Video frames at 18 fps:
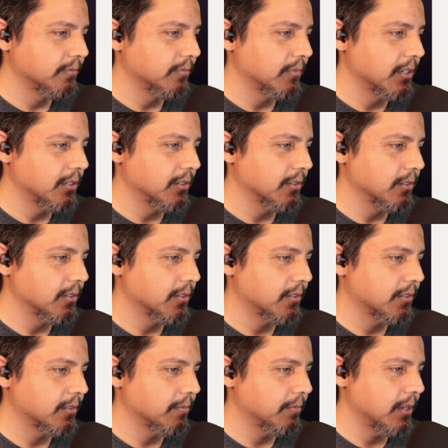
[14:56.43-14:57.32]
My
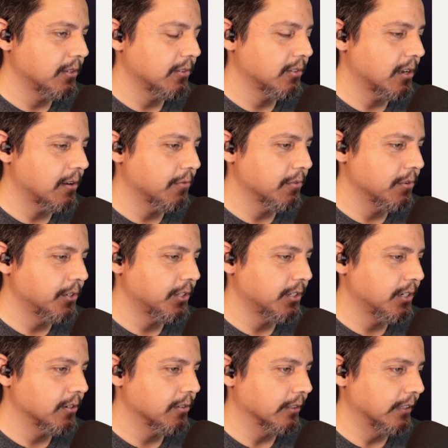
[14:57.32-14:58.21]
goodness. Software
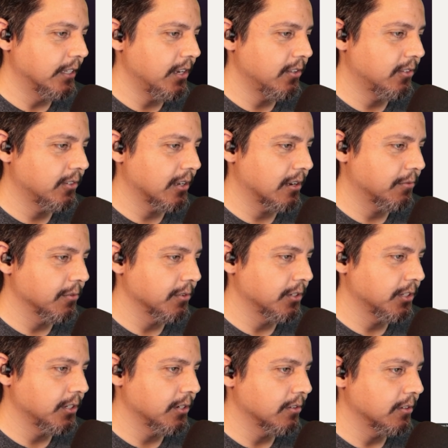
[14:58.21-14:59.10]
engineer, lead software
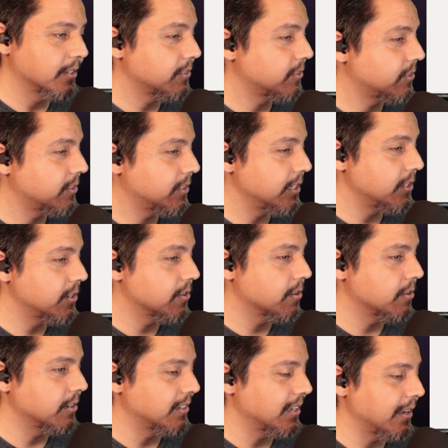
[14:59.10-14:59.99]
engineer,
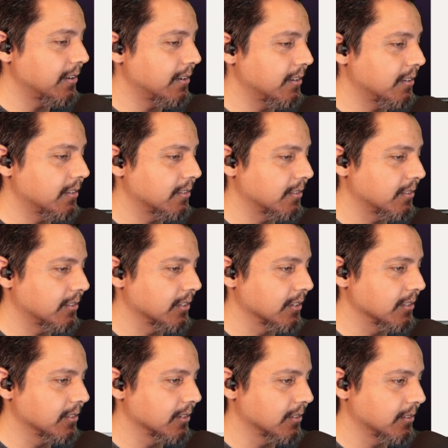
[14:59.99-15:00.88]
senior data
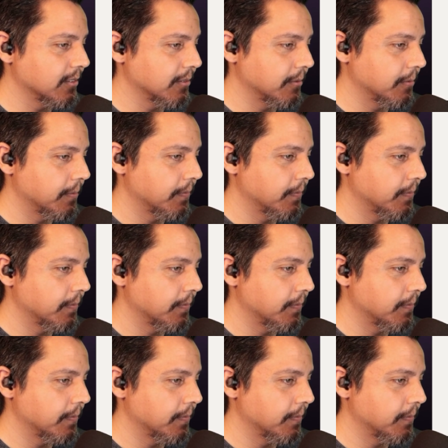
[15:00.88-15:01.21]
scientist.